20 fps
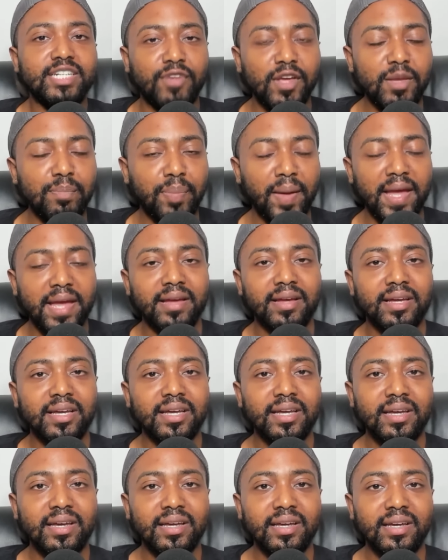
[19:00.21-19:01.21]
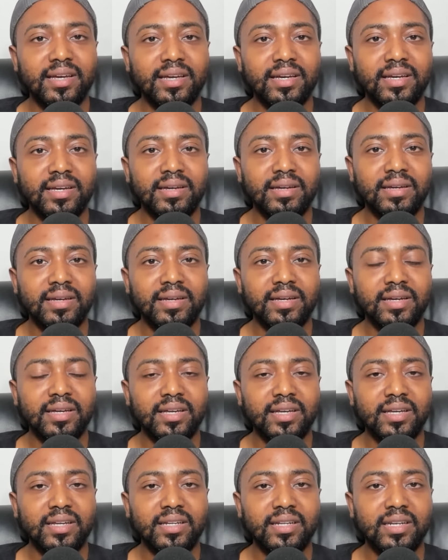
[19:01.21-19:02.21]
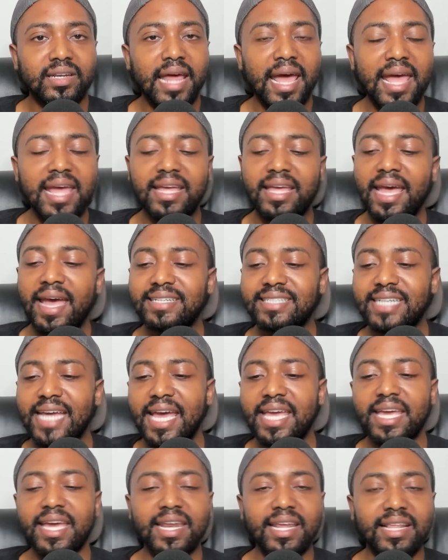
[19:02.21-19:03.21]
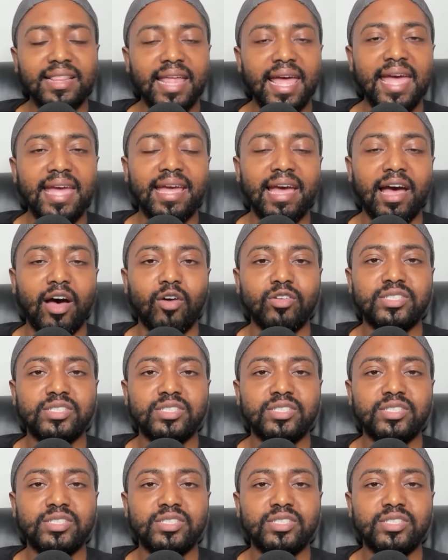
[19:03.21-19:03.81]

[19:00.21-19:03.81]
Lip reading: VP. They can't tell you anything else